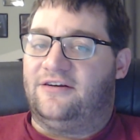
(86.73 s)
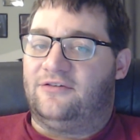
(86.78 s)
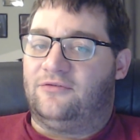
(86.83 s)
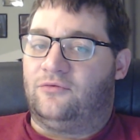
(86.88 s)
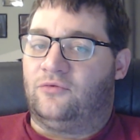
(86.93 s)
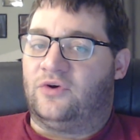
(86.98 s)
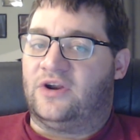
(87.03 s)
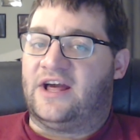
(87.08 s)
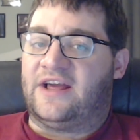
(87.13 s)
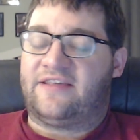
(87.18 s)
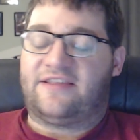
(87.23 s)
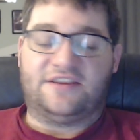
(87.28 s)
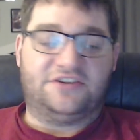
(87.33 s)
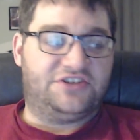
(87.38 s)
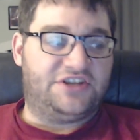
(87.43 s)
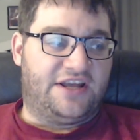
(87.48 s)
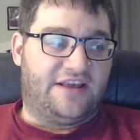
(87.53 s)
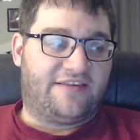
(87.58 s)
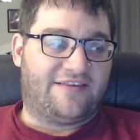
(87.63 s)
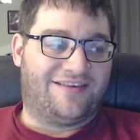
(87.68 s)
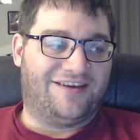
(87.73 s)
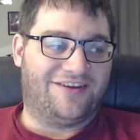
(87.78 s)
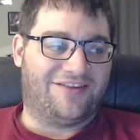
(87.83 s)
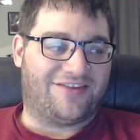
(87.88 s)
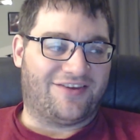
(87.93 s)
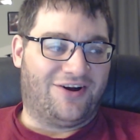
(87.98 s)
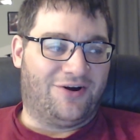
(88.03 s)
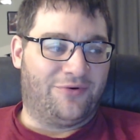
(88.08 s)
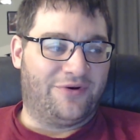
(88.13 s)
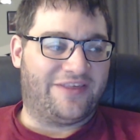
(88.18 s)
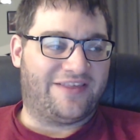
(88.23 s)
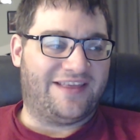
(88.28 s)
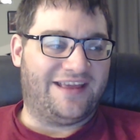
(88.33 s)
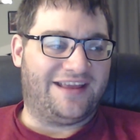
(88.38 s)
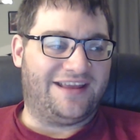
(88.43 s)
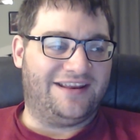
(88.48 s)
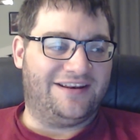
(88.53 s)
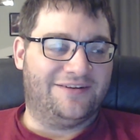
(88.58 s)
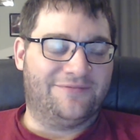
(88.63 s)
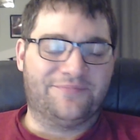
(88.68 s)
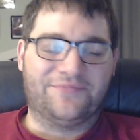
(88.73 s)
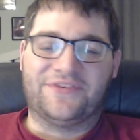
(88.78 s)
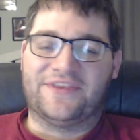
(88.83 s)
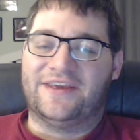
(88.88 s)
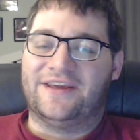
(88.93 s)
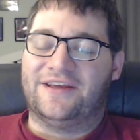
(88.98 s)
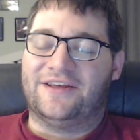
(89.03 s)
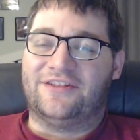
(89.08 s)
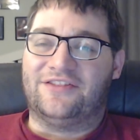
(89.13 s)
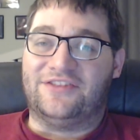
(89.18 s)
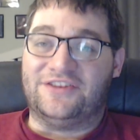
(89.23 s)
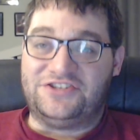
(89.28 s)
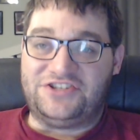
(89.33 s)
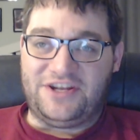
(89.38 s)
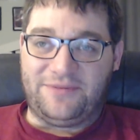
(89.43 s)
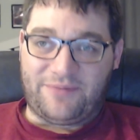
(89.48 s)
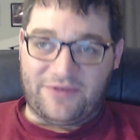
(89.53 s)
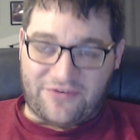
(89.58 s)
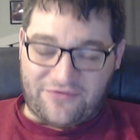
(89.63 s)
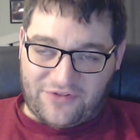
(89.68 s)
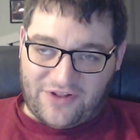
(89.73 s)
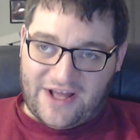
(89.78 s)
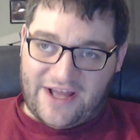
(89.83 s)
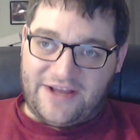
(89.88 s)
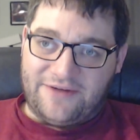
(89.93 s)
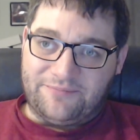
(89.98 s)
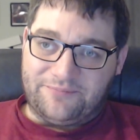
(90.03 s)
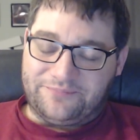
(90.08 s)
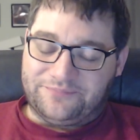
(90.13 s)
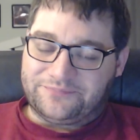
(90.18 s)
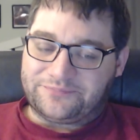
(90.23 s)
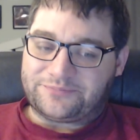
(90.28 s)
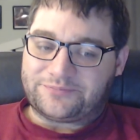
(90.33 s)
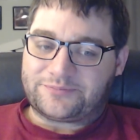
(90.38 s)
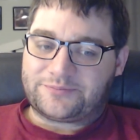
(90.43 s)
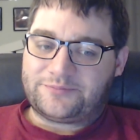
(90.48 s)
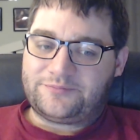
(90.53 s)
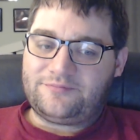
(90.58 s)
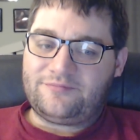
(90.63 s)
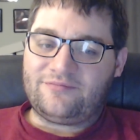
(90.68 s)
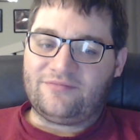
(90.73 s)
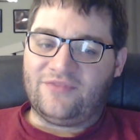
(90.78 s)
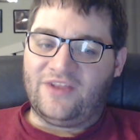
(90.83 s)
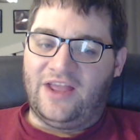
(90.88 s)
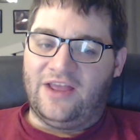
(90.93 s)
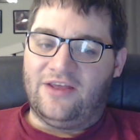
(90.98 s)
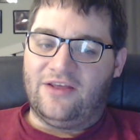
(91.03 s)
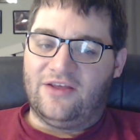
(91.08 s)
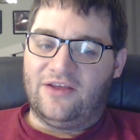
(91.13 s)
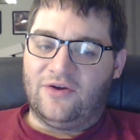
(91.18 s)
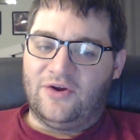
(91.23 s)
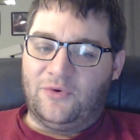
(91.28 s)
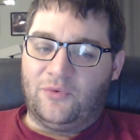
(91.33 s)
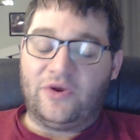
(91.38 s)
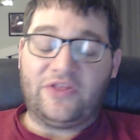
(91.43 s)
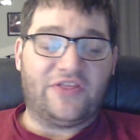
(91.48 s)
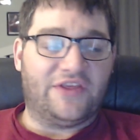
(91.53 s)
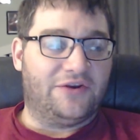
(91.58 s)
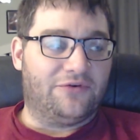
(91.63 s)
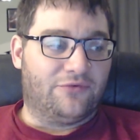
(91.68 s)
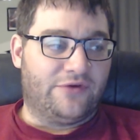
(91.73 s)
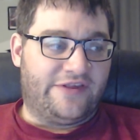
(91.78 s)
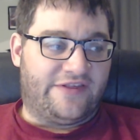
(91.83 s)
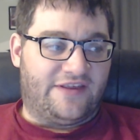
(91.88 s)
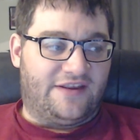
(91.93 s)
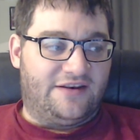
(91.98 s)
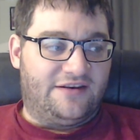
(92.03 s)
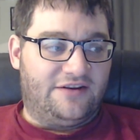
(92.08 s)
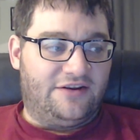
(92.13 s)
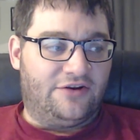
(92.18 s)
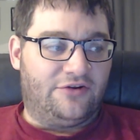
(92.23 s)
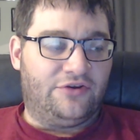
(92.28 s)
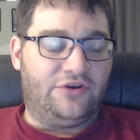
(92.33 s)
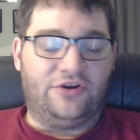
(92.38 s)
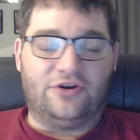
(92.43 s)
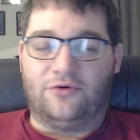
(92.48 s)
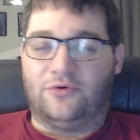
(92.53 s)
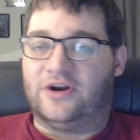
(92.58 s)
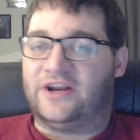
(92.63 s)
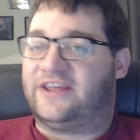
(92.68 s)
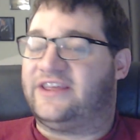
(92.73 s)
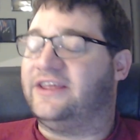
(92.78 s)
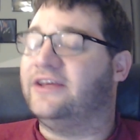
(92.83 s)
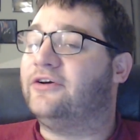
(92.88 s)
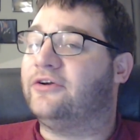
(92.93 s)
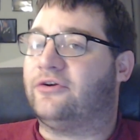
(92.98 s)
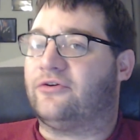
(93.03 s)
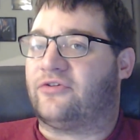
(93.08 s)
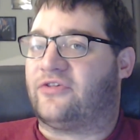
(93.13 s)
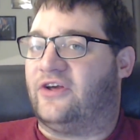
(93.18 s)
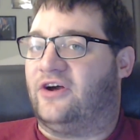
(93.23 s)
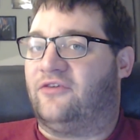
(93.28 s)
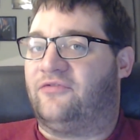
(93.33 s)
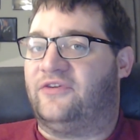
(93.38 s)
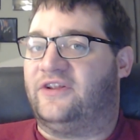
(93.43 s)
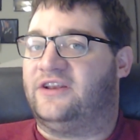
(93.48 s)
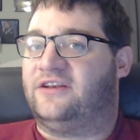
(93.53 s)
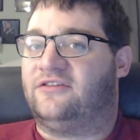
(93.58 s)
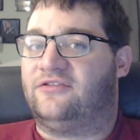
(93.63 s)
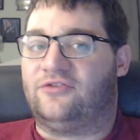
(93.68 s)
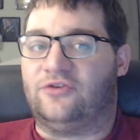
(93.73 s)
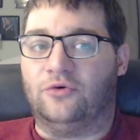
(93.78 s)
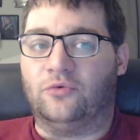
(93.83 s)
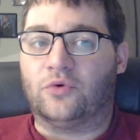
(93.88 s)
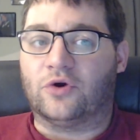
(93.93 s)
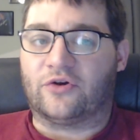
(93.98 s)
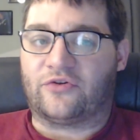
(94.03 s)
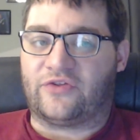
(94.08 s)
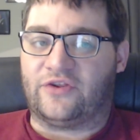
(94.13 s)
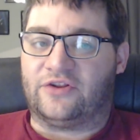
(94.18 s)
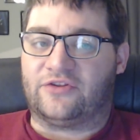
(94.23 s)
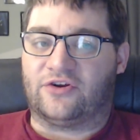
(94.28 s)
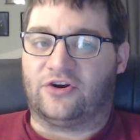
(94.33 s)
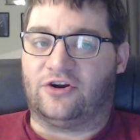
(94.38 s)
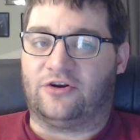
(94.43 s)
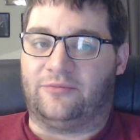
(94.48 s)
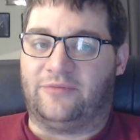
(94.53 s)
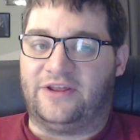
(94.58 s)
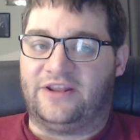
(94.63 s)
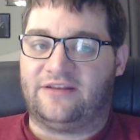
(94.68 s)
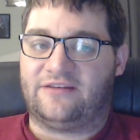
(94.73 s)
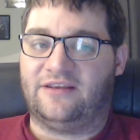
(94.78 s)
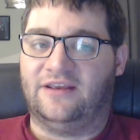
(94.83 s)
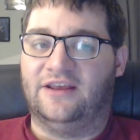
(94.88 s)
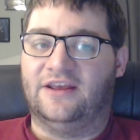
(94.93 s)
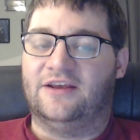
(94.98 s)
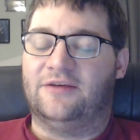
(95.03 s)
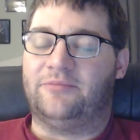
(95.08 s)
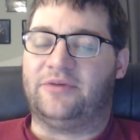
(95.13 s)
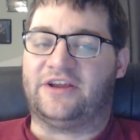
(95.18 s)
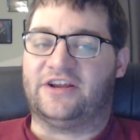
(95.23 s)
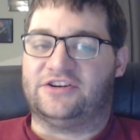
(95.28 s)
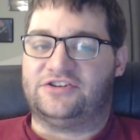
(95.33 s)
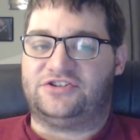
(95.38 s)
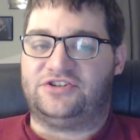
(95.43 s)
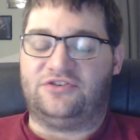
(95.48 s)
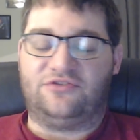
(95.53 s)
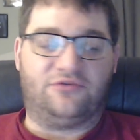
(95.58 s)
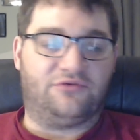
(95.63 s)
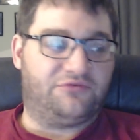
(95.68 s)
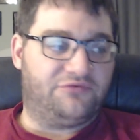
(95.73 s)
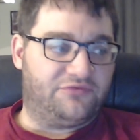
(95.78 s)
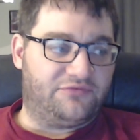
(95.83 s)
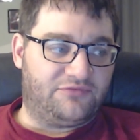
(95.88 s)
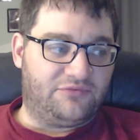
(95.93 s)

what I suggest is always taking the cheapest flight within reason. You don't want to kill yourself and do worse at a tournament because you've,